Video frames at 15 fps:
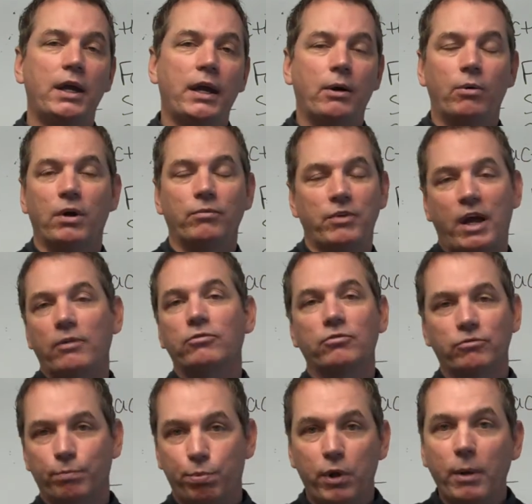Well, not
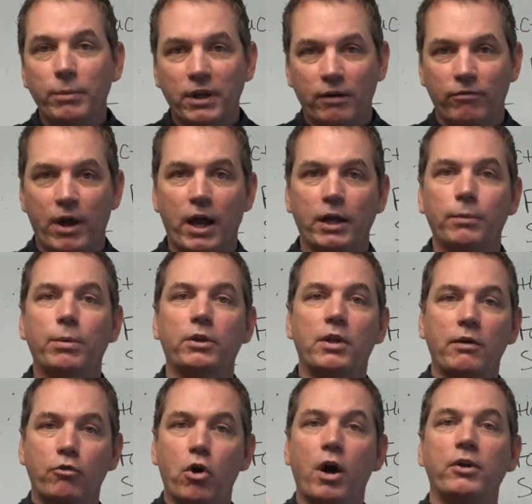plummeting in value, but
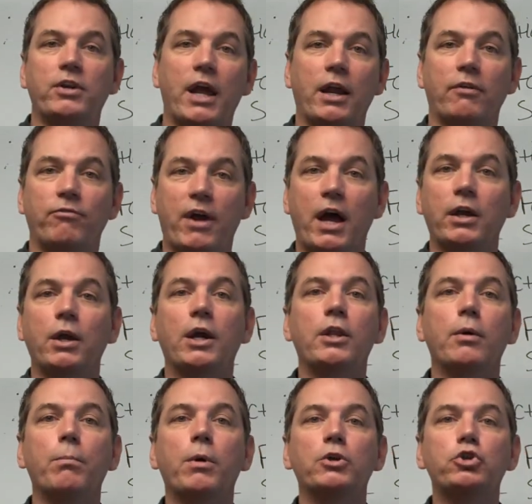they've gone down in value, and
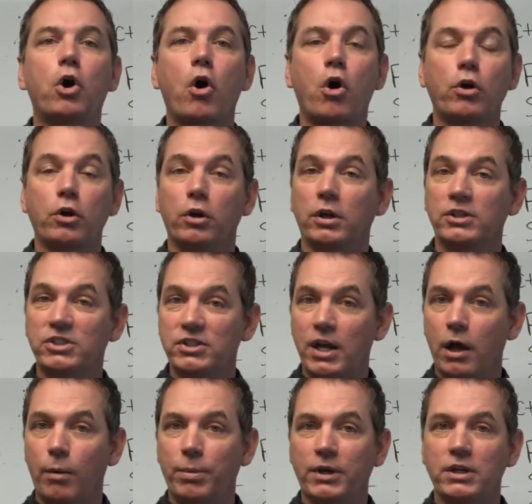they're much harder to
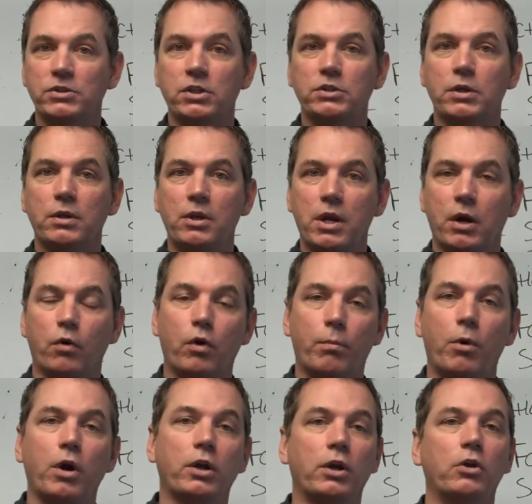sell because it's a narrow
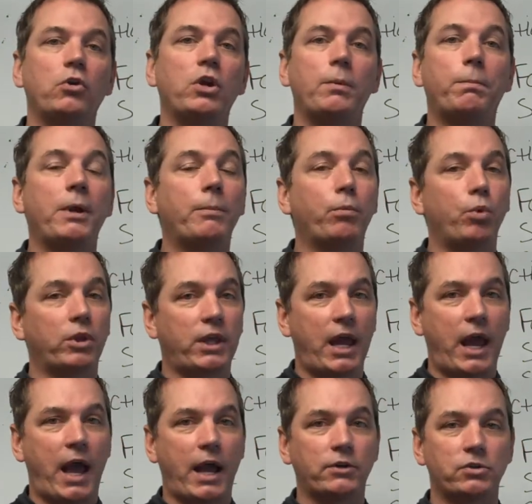market. You need people with
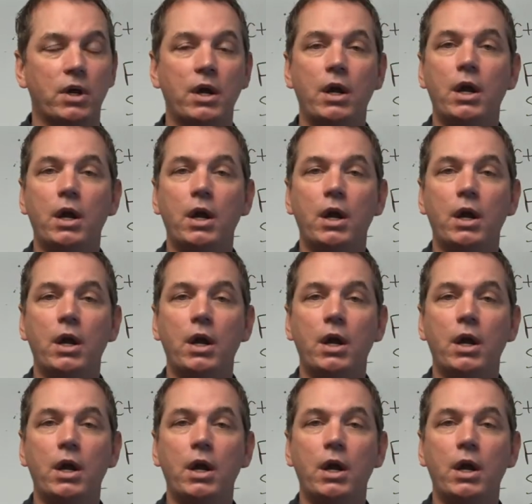cash.